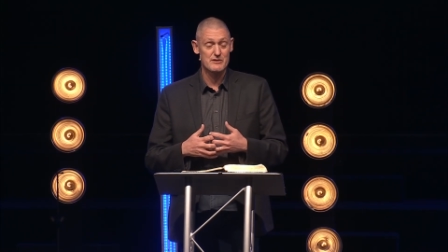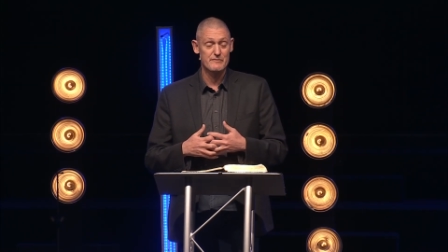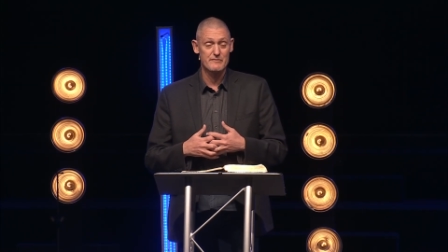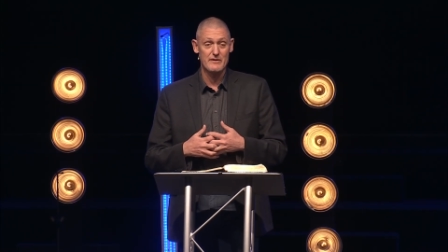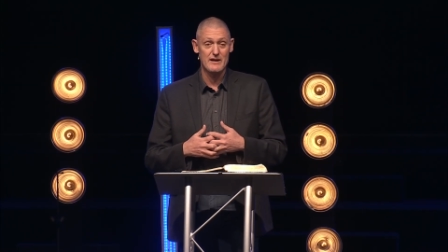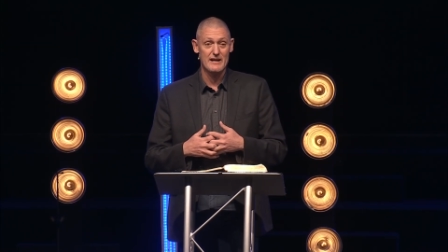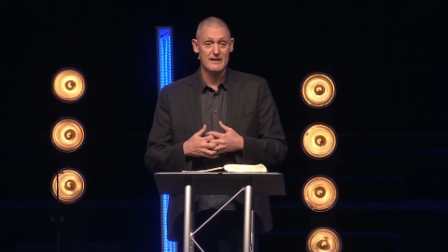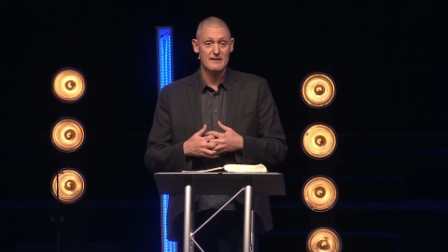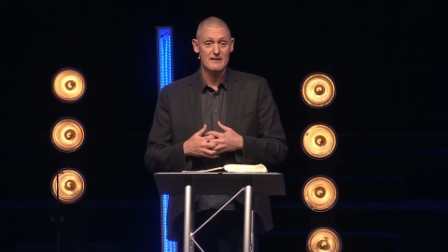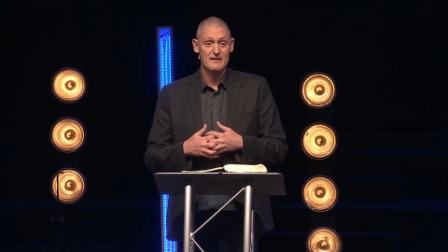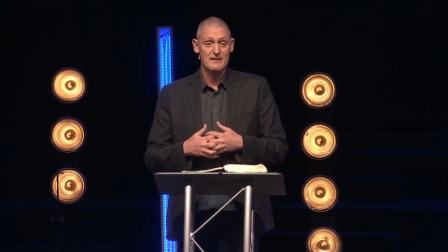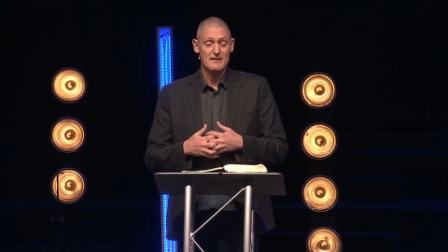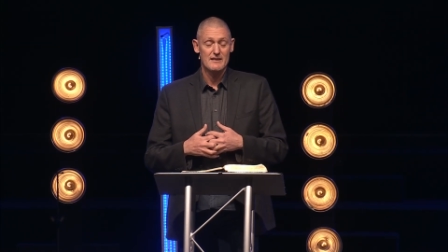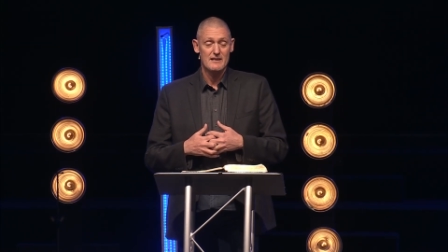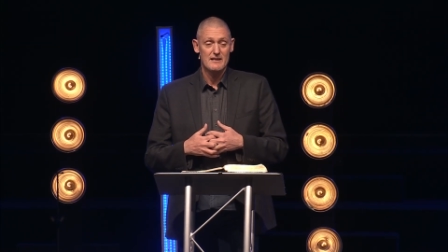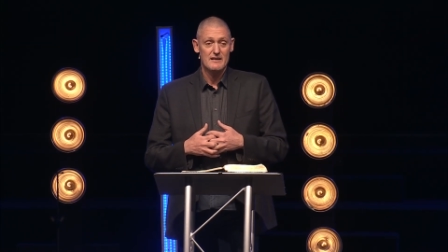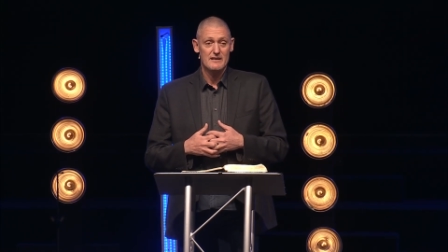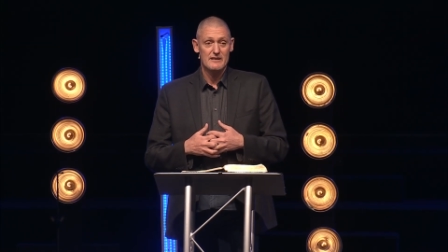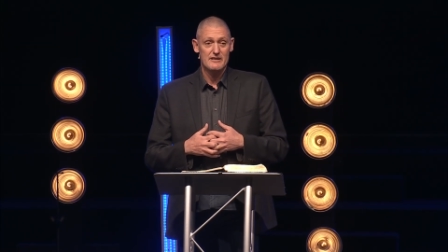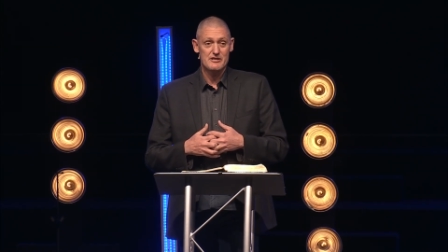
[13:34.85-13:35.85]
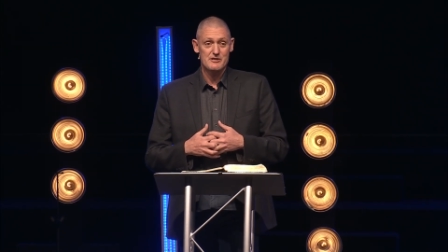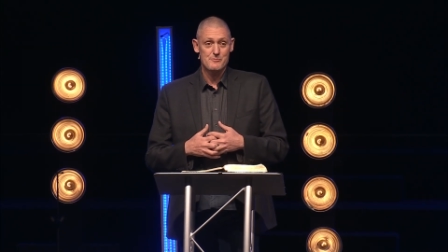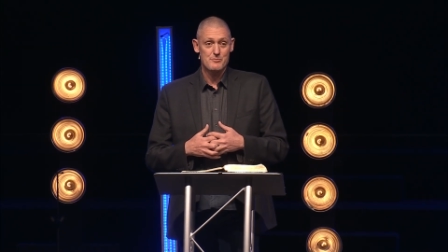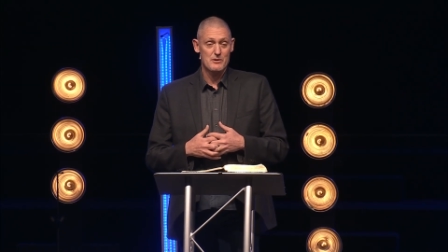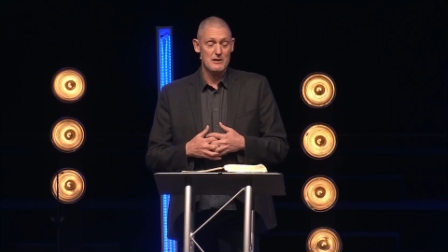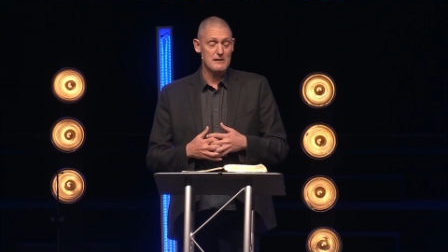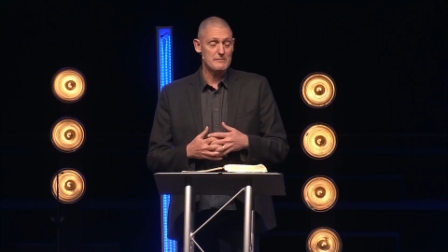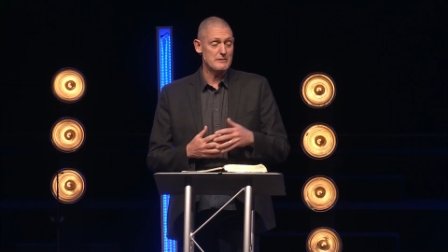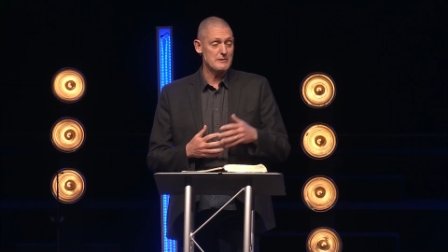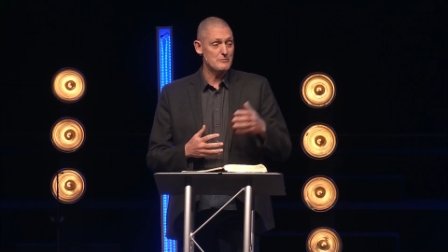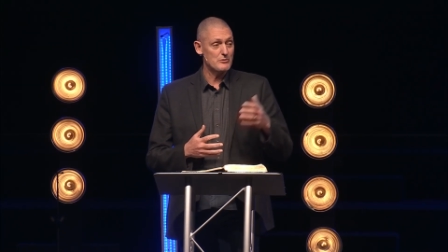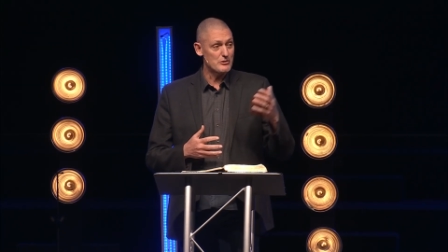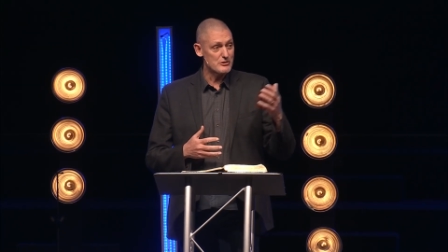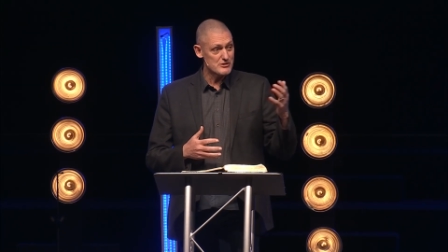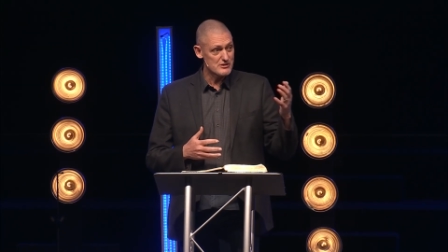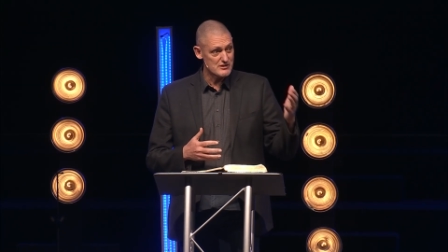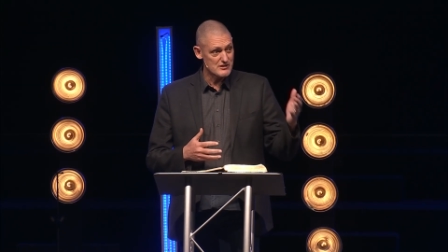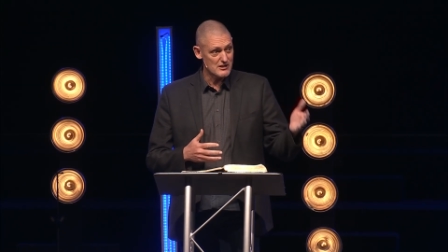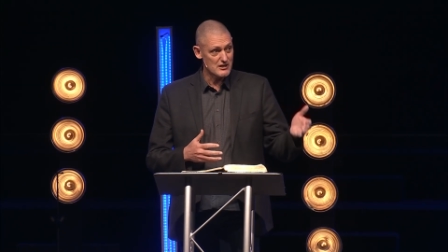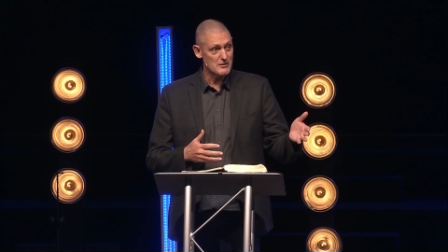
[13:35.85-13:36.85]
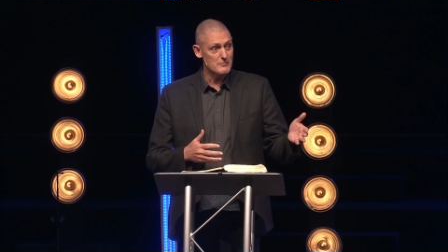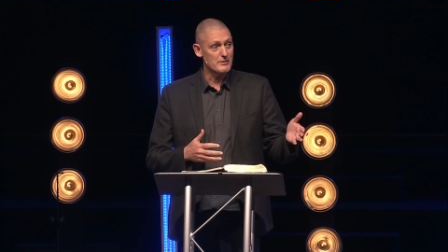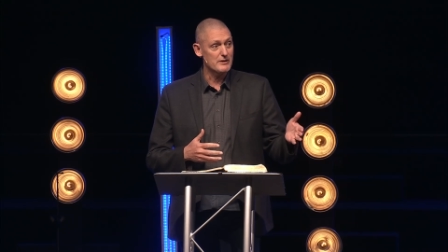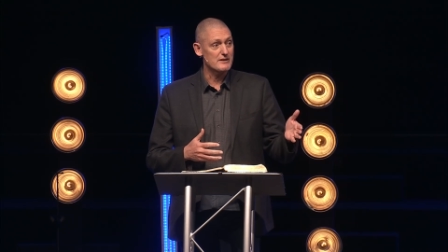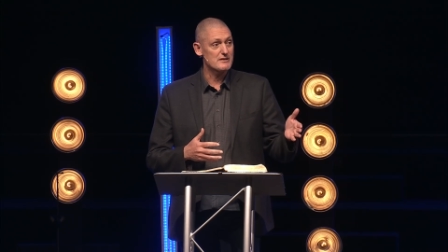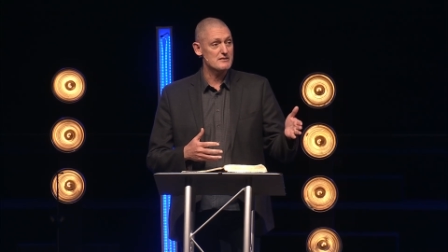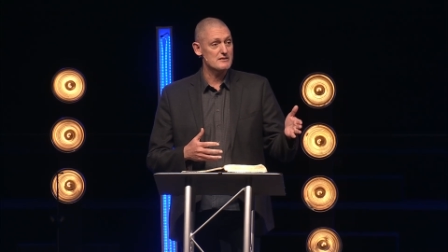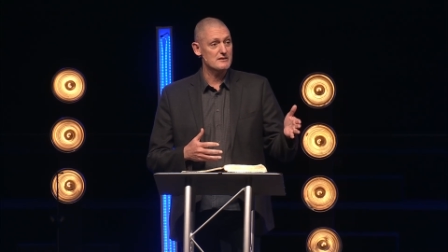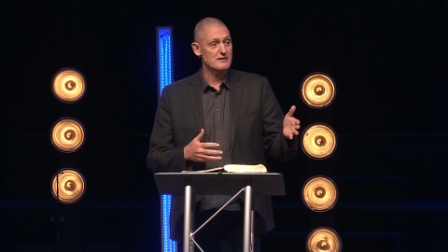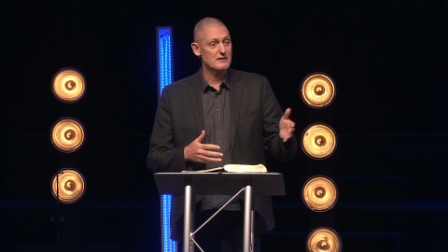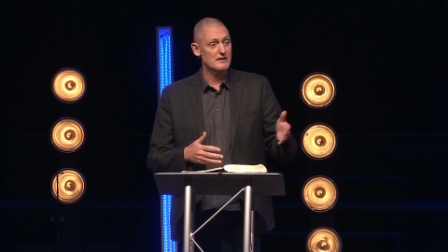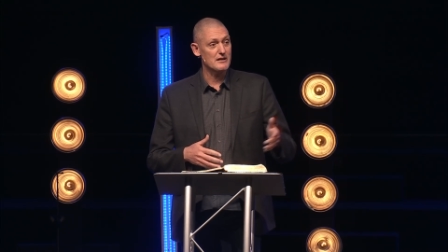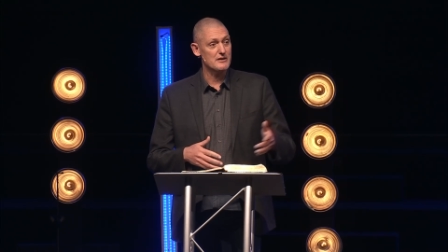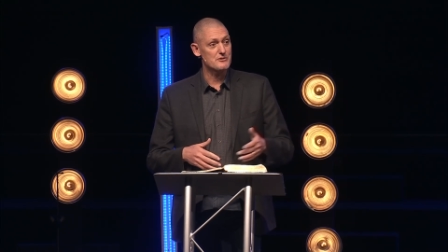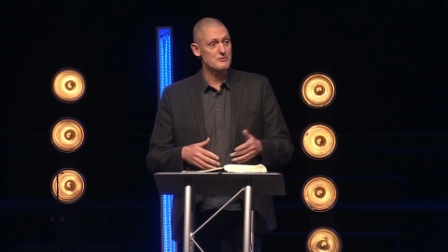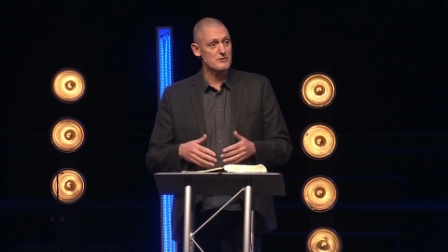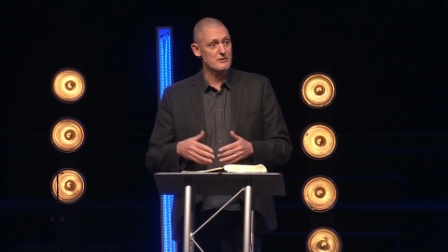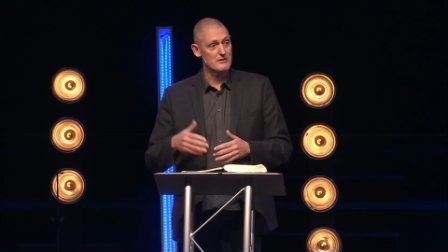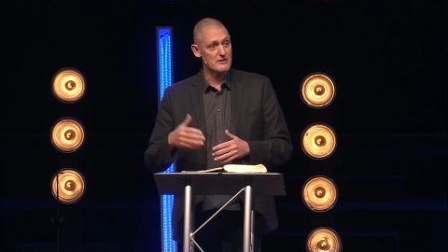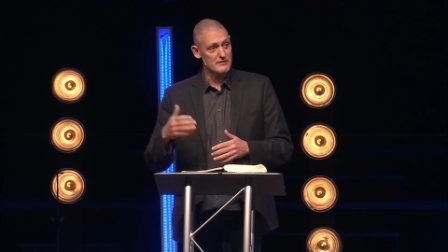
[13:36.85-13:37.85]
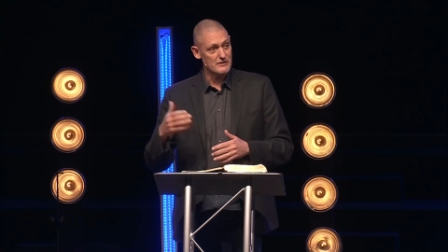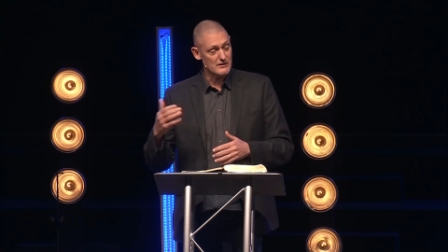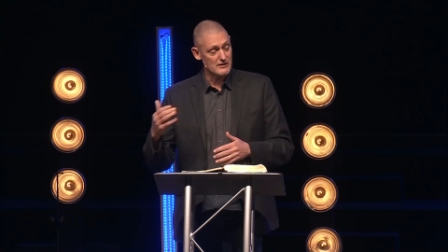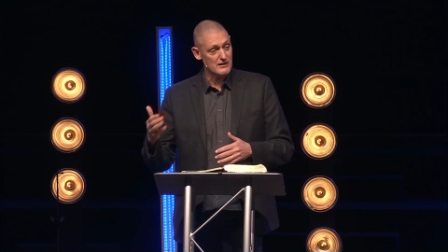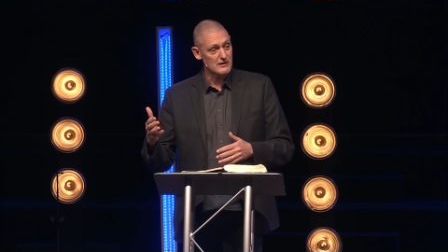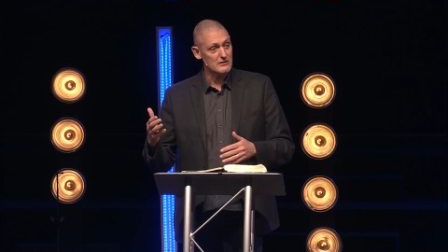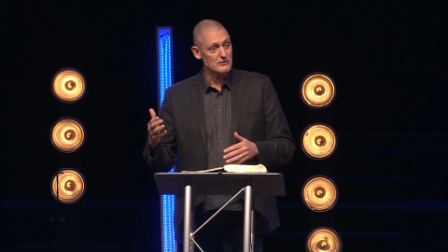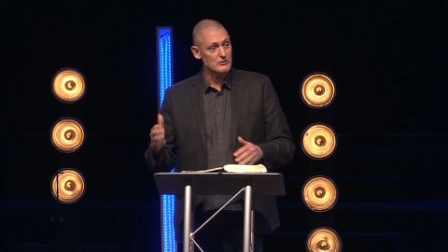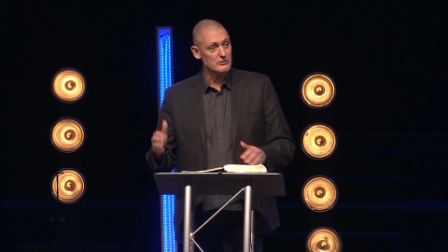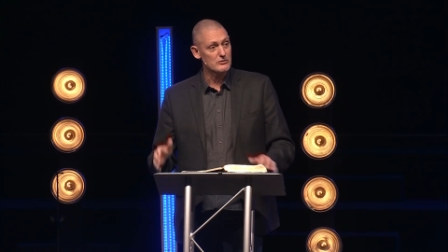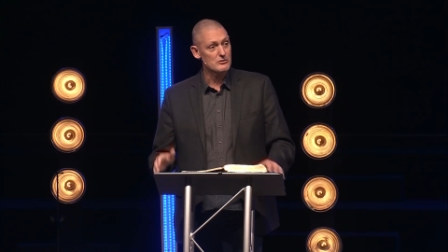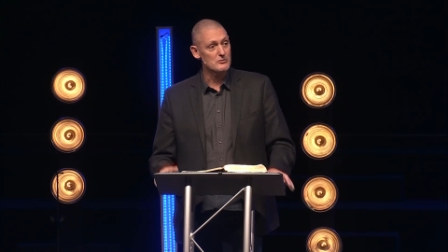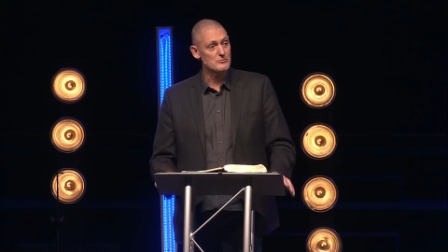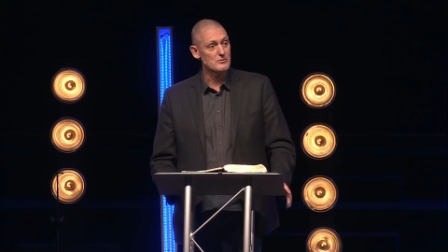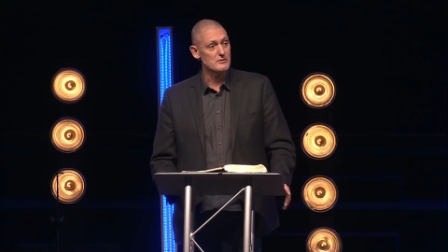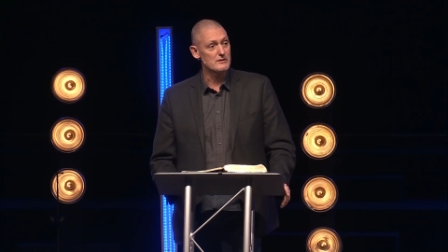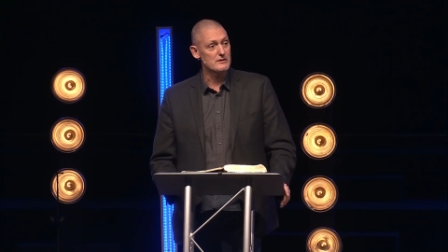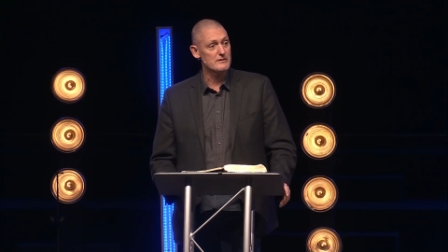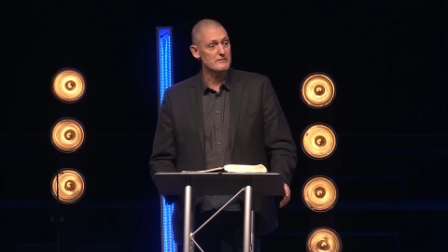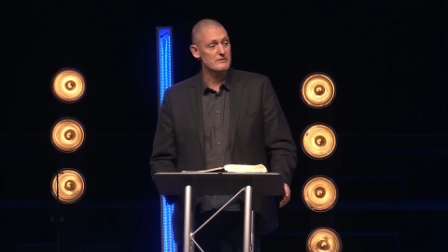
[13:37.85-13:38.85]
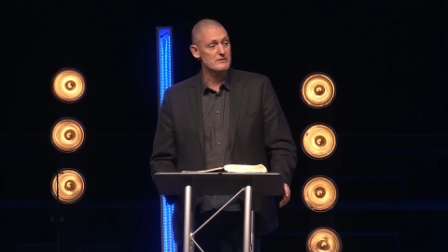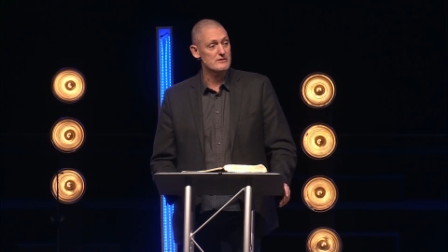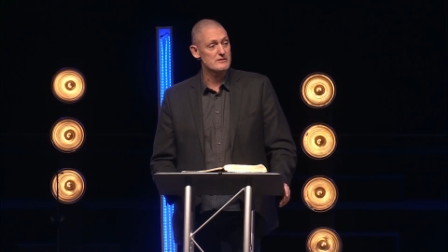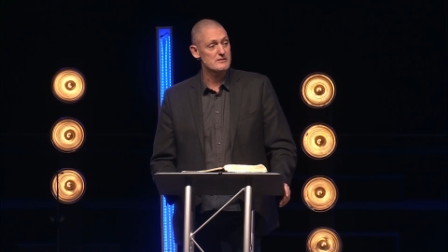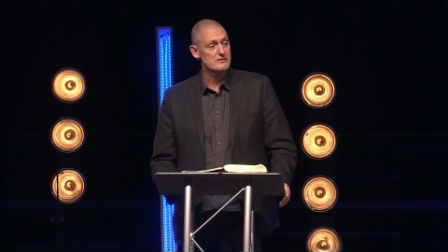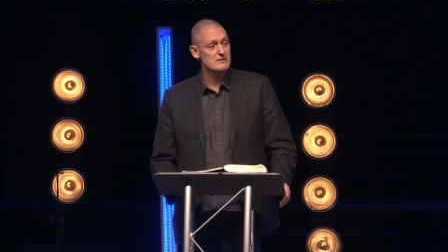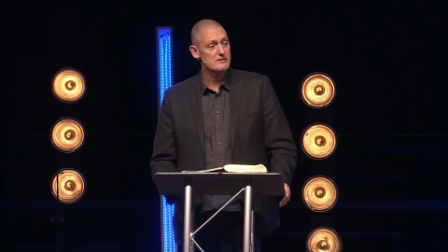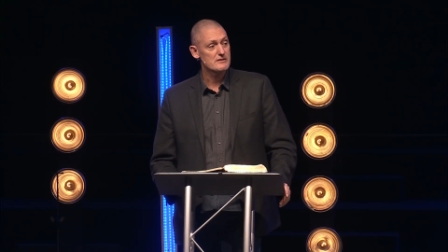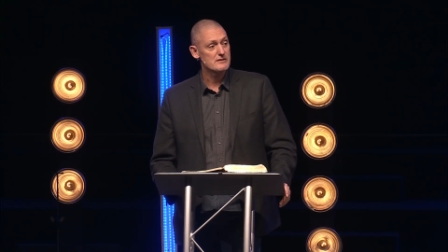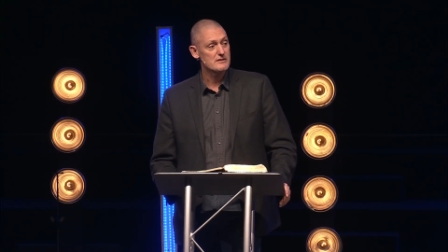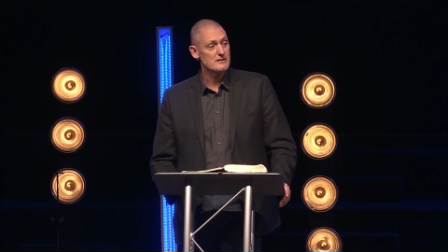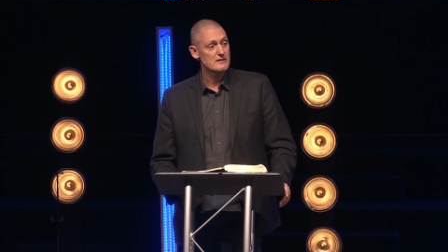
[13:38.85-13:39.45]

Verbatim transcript: In fact, there's probably more Starbucks in the country than there are local believers.